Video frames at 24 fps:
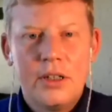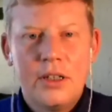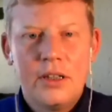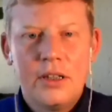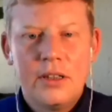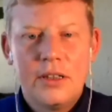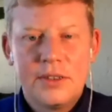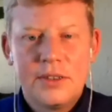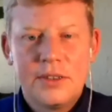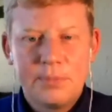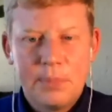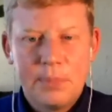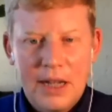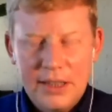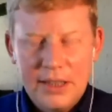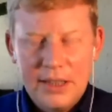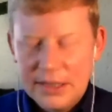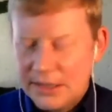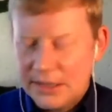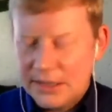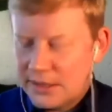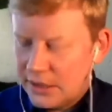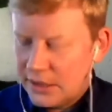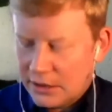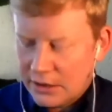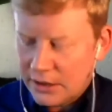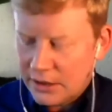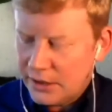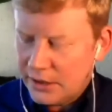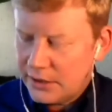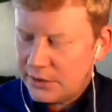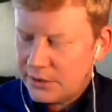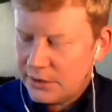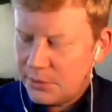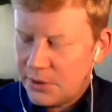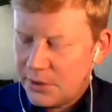in this pilot
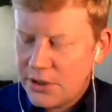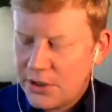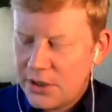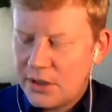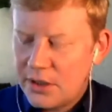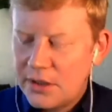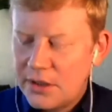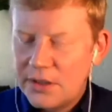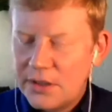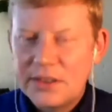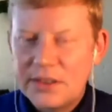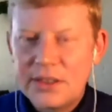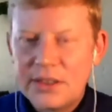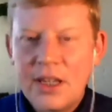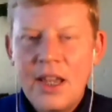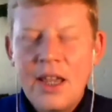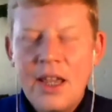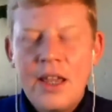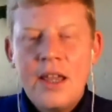series, which is,